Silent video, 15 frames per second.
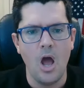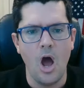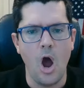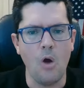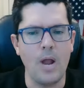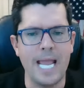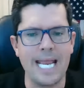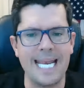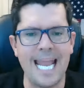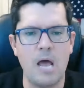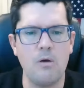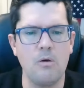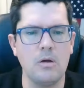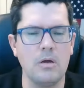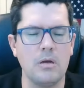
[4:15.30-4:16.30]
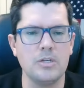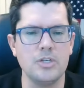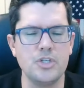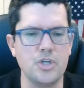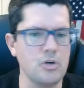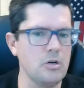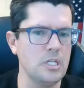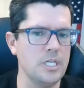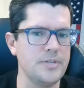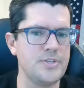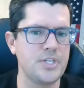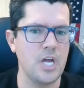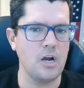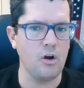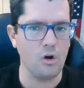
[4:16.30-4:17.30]
All right, now,
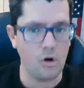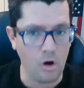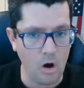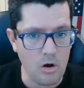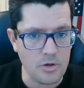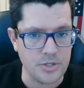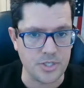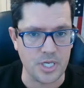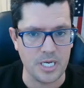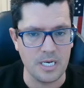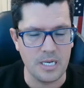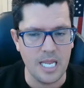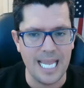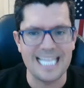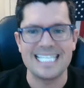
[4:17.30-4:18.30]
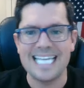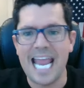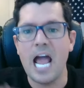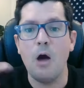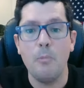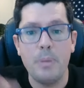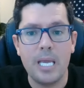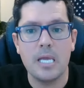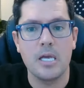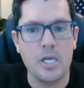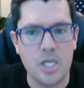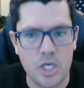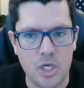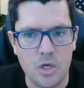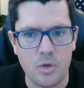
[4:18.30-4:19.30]
journalist Tucker Carlson is now being
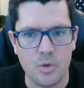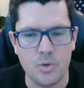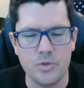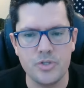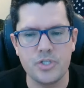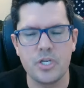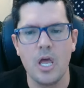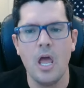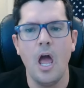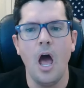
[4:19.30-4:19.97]
accused